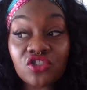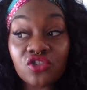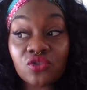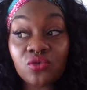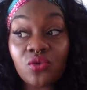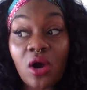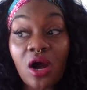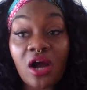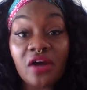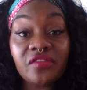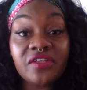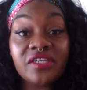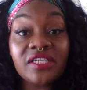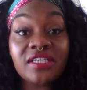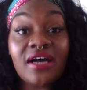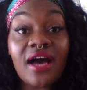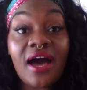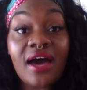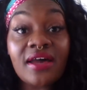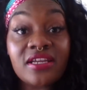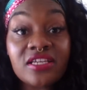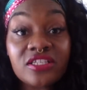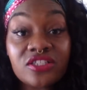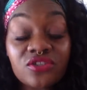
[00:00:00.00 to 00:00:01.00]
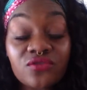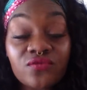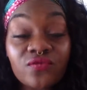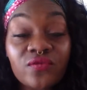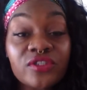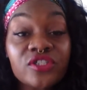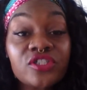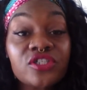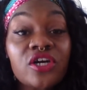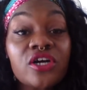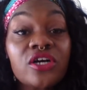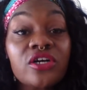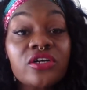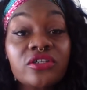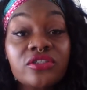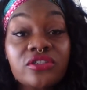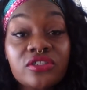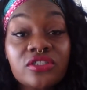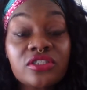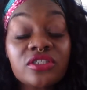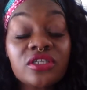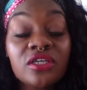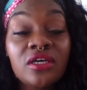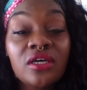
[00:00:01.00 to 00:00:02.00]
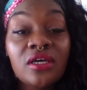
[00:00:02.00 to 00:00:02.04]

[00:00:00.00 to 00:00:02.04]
You are the goddess returned.